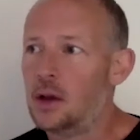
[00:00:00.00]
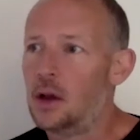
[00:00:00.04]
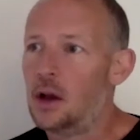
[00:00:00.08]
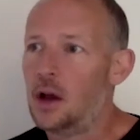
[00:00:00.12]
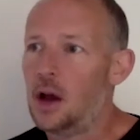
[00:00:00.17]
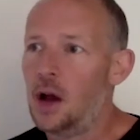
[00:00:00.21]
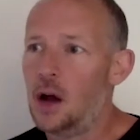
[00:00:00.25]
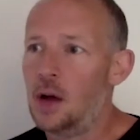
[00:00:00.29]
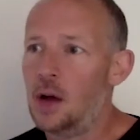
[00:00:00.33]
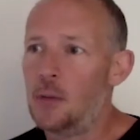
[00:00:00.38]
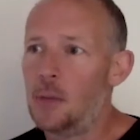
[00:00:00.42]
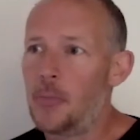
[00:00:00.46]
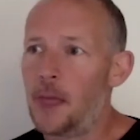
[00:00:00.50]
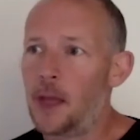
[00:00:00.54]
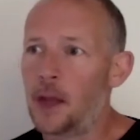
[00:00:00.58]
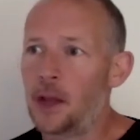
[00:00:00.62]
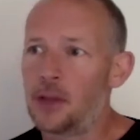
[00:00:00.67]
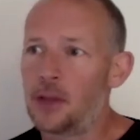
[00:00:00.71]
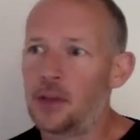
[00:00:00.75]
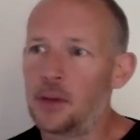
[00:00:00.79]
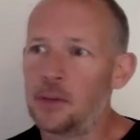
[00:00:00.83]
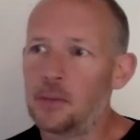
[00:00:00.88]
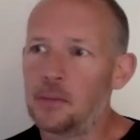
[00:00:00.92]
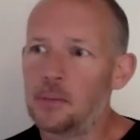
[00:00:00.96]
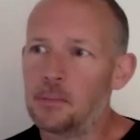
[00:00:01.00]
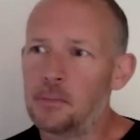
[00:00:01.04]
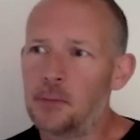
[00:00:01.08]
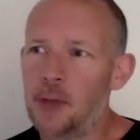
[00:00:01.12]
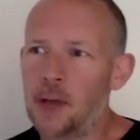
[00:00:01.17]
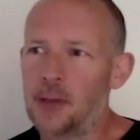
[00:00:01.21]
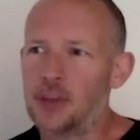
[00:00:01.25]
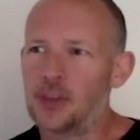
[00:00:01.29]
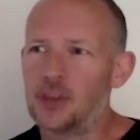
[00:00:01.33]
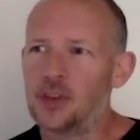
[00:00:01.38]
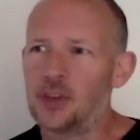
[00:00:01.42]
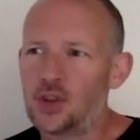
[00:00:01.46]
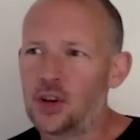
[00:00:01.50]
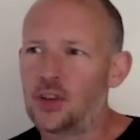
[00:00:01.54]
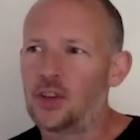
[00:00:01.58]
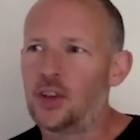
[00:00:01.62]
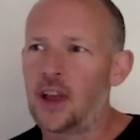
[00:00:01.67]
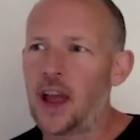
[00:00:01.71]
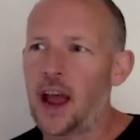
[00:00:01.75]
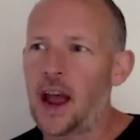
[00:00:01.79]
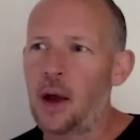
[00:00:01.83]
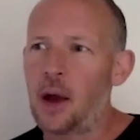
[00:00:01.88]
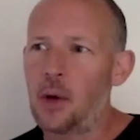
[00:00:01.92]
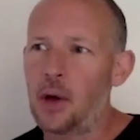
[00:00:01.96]
And I think that's interesting
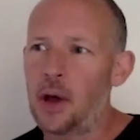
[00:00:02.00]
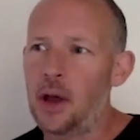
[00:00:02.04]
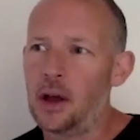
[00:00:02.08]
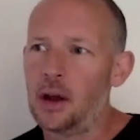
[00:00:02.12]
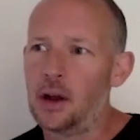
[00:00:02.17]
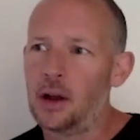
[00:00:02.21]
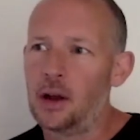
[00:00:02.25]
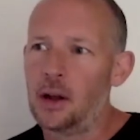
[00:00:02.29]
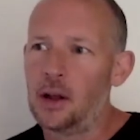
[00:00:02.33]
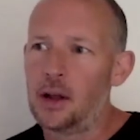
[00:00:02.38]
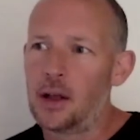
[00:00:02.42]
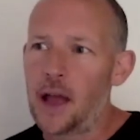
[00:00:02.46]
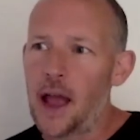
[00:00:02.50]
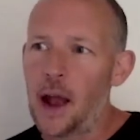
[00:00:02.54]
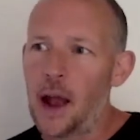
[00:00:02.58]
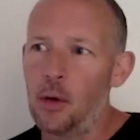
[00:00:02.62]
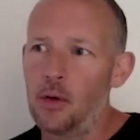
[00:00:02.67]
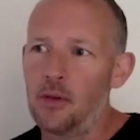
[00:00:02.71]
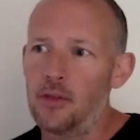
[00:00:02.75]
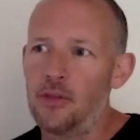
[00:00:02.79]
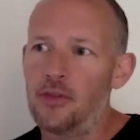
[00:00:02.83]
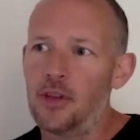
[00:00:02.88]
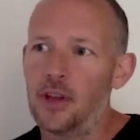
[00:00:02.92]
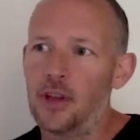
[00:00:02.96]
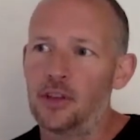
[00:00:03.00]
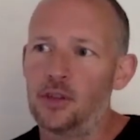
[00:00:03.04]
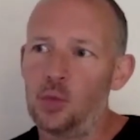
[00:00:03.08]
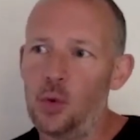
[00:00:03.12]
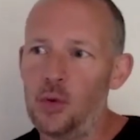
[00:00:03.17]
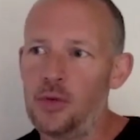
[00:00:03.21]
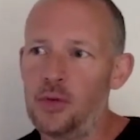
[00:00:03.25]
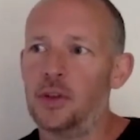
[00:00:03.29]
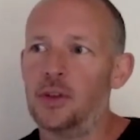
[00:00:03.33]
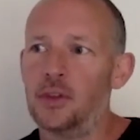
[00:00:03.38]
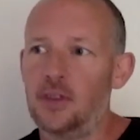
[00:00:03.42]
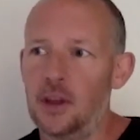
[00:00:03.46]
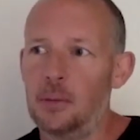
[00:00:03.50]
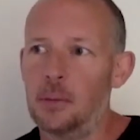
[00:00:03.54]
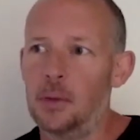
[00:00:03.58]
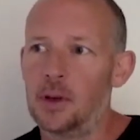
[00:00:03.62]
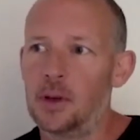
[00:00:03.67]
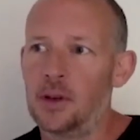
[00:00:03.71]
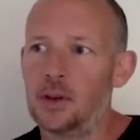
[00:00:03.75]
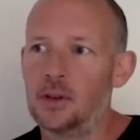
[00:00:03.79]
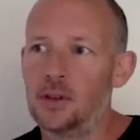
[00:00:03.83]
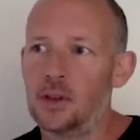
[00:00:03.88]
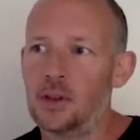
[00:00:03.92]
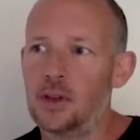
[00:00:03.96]
how it fits with the team,
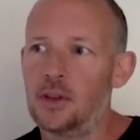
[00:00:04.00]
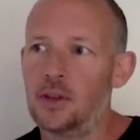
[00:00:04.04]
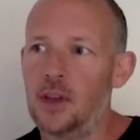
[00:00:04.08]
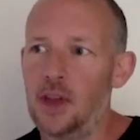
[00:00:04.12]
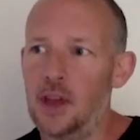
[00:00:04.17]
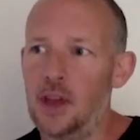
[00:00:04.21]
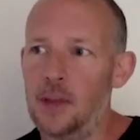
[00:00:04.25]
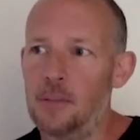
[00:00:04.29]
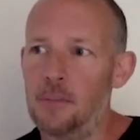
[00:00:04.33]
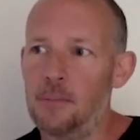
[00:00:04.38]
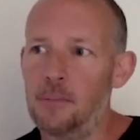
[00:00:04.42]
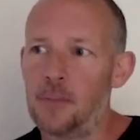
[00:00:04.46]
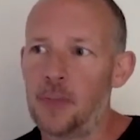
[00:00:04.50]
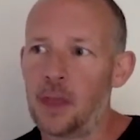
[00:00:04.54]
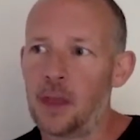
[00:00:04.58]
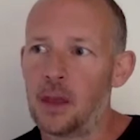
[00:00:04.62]
because the team,